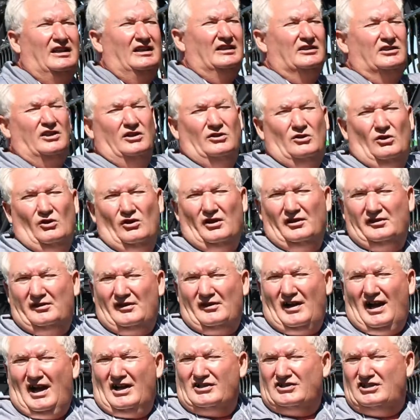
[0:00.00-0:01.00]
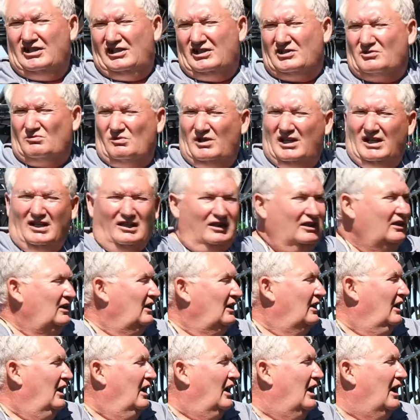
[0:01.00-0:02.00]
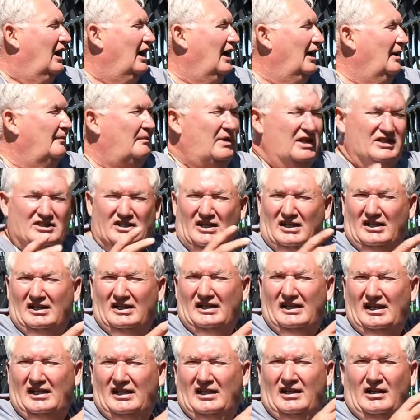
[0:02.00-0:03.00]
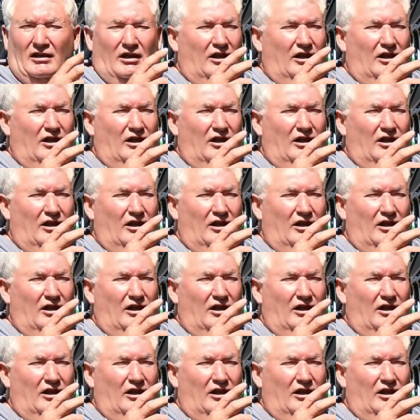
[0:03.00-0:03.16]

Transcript: in canola thrashing as well. Basically,